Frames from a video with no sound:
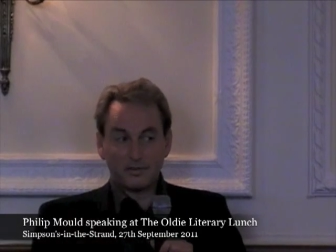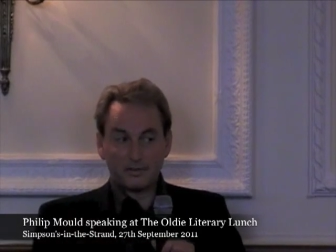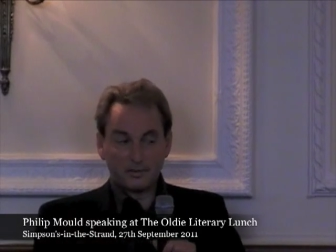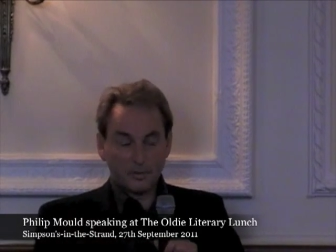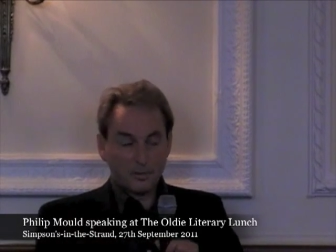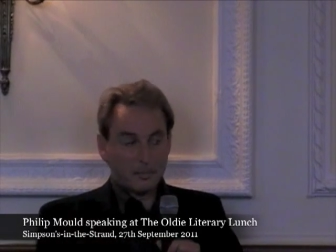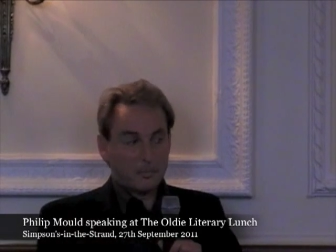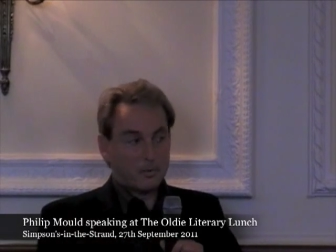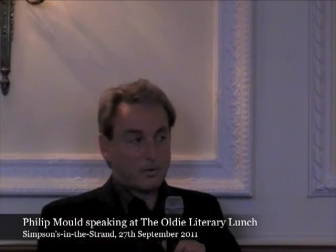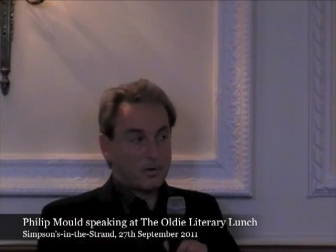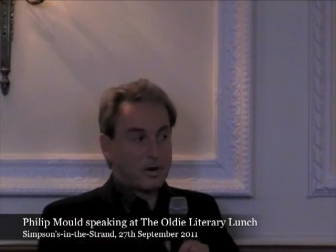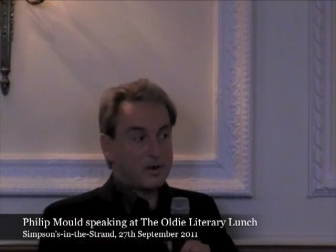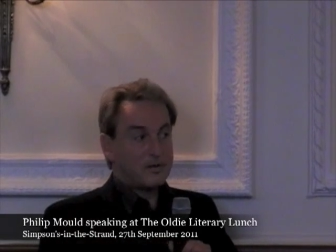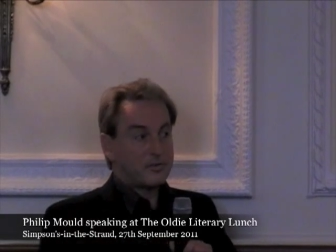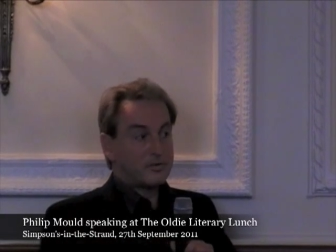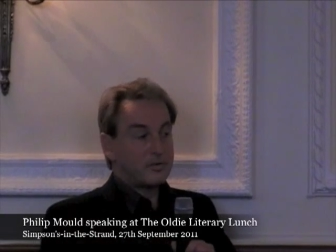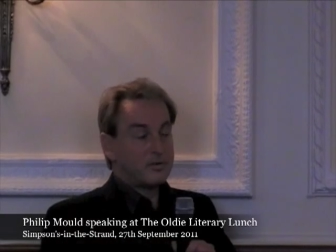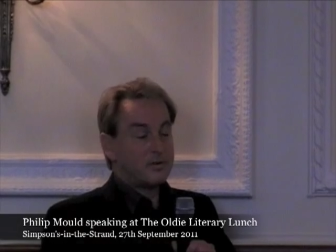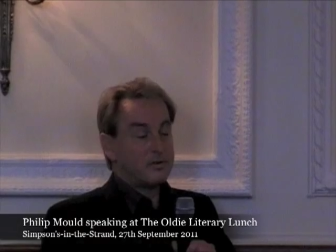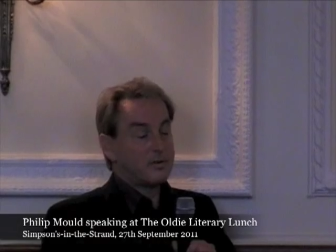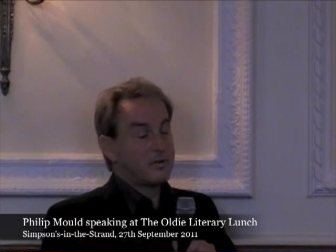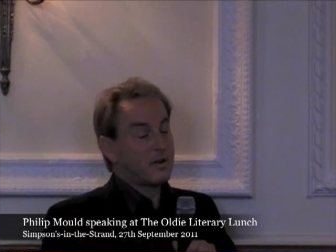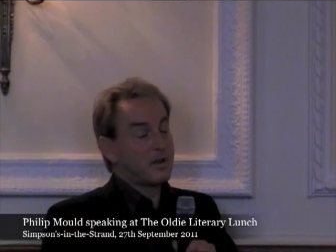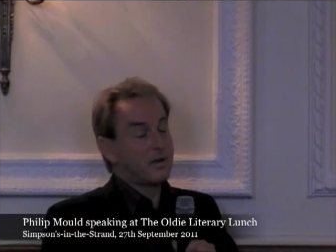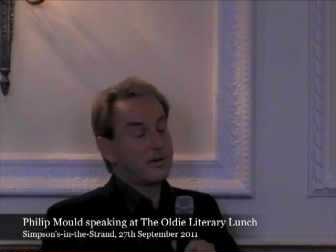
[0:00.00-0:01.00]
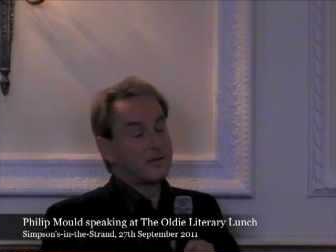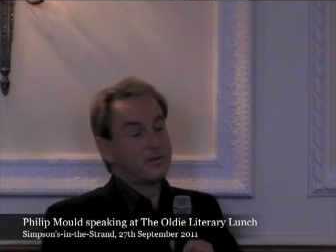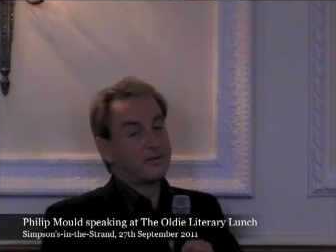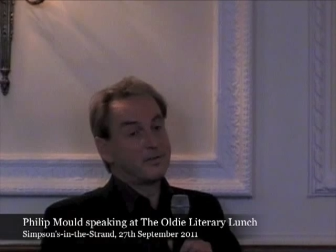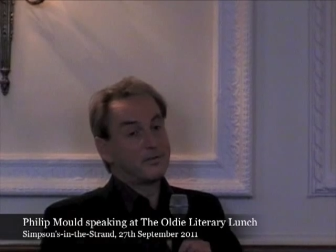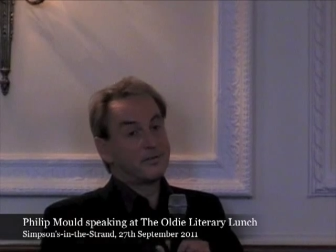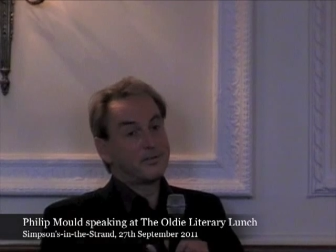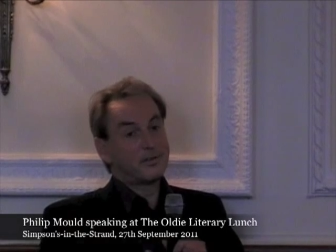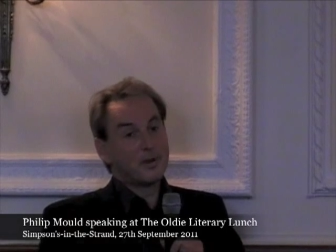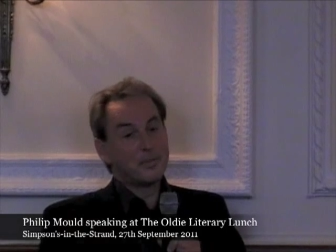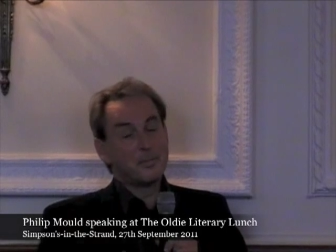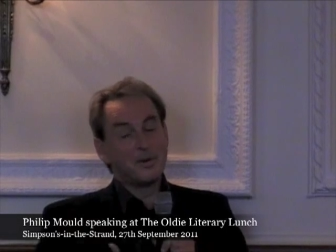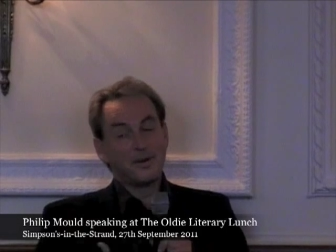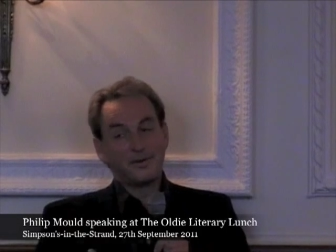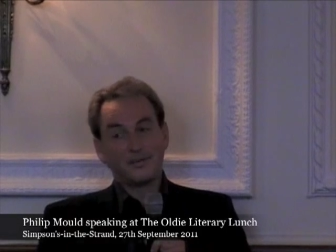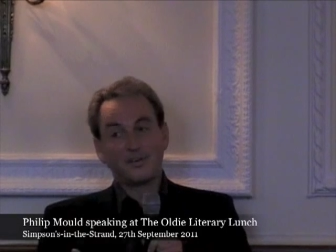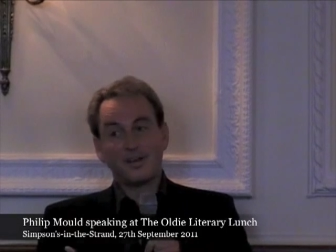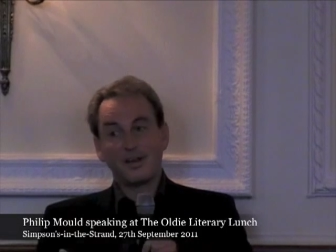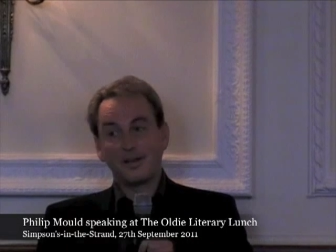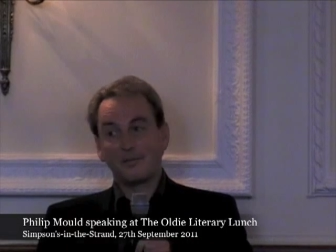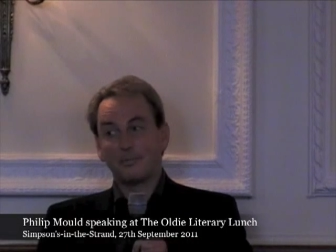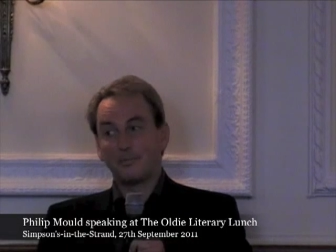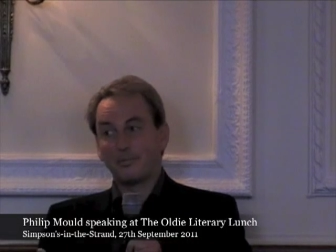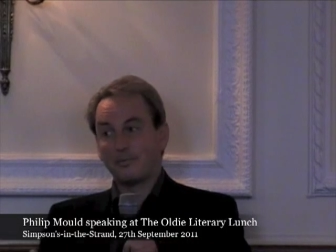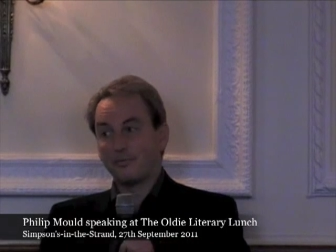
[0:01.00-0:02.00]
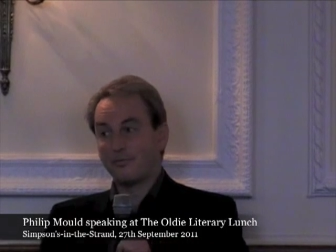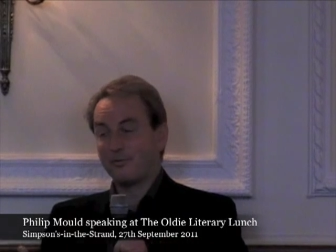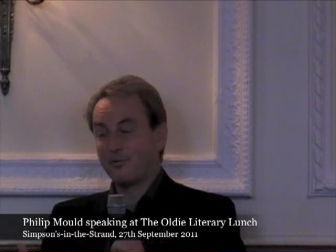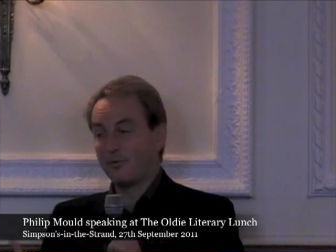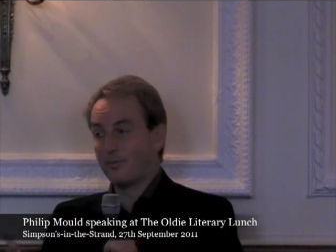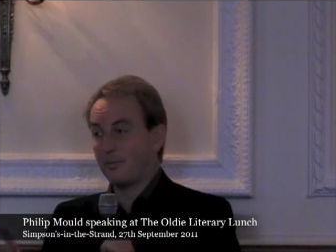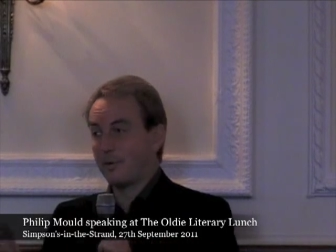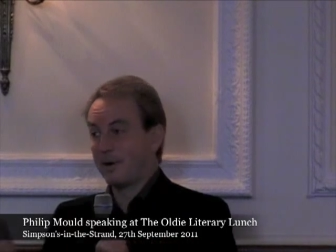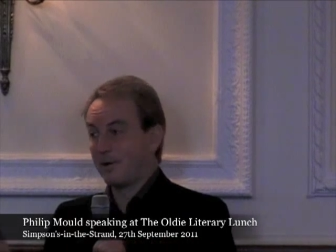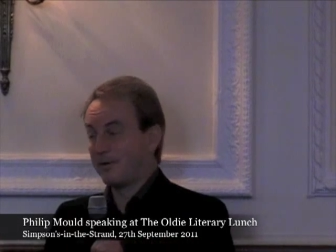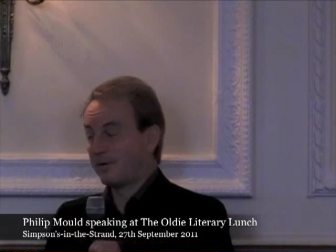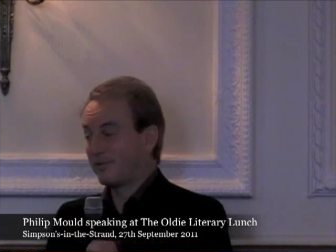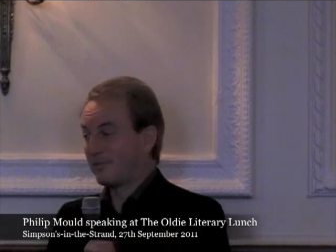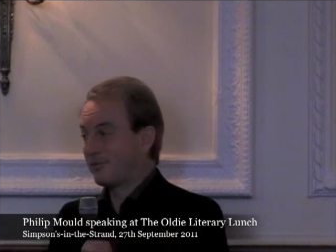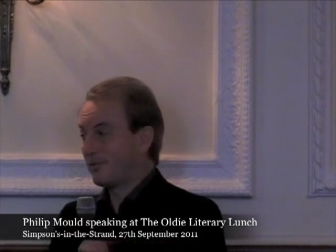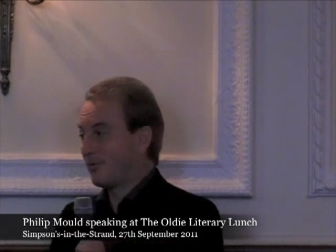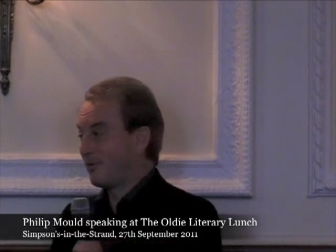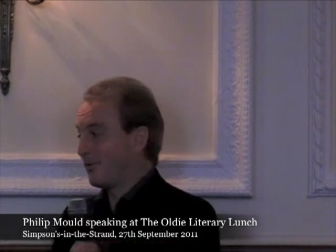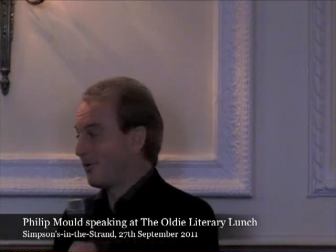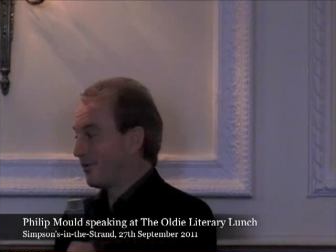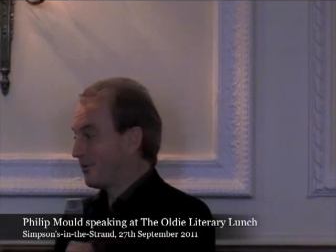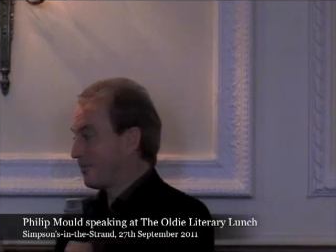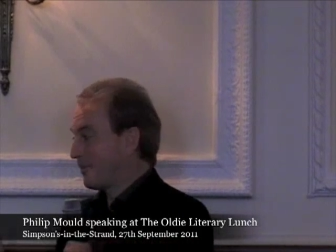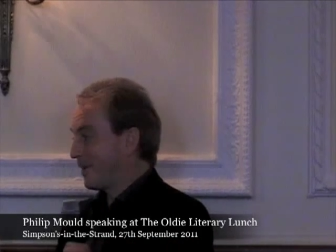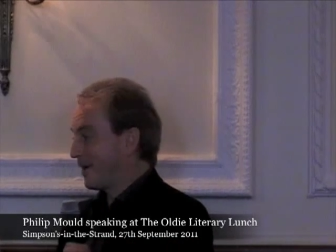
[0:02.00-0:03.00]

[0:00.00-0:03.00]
this operation done so many times before by restorers,